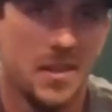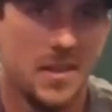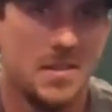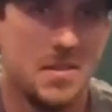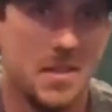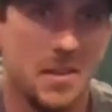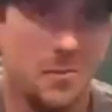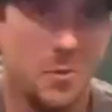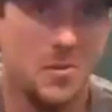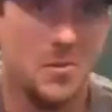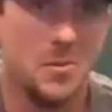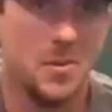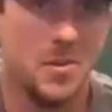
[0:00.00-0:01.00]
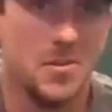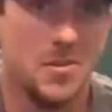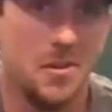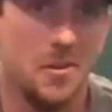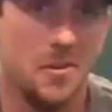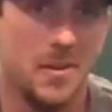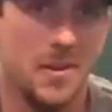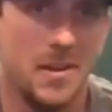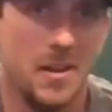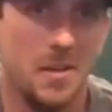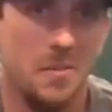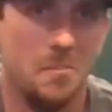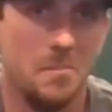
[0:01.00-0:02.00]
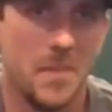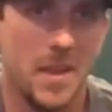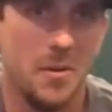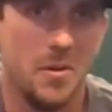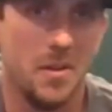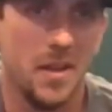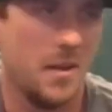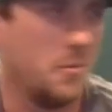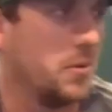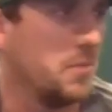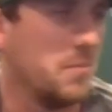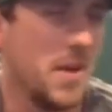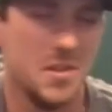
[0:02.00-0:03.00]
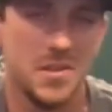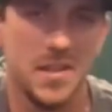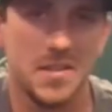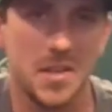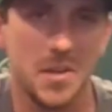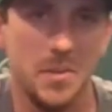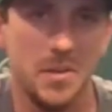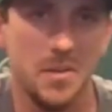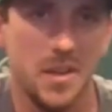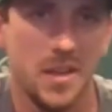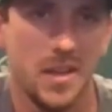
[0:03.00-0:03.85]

to give one to us so um, i would i would imagine that's going to be a,